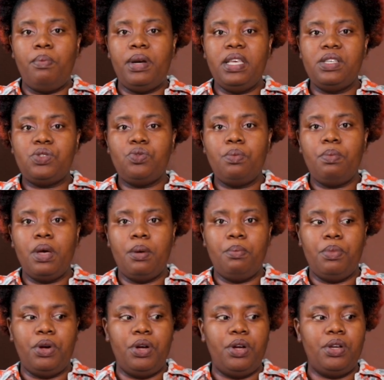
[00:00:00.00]
Please
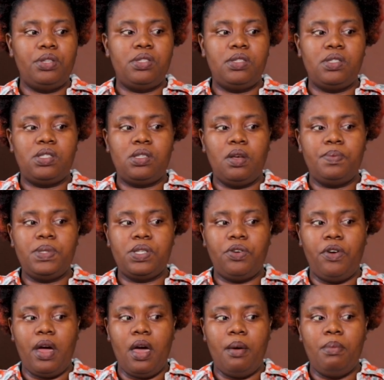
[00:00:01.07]
remember to
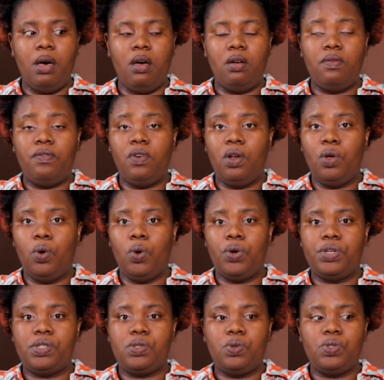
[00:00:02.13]
subscribe and follow
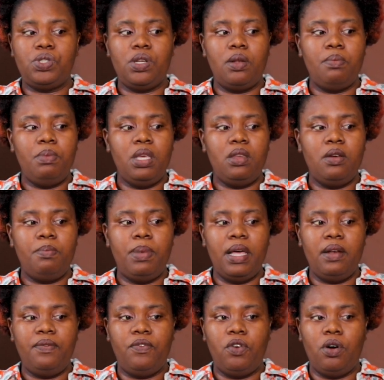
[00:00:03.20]
our social media
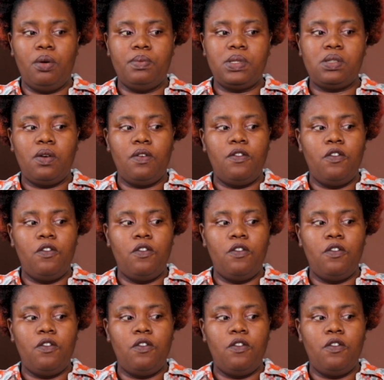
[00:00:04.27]
platforms